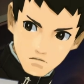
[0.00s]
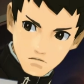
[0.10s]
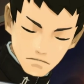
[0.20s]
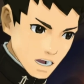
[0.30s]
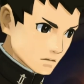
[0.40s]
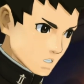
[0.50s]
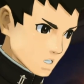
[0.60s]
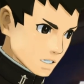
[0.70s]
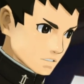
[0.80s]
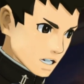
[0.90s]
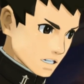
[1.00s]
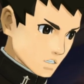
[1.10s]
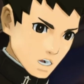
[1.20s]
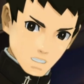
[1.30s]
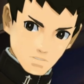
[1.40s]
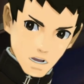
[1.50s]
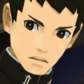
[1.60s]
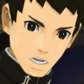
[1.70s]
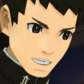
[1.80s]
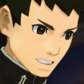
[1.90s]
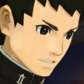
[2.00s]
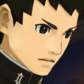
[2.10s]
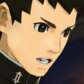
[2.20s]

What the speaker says: Well, according to the police report,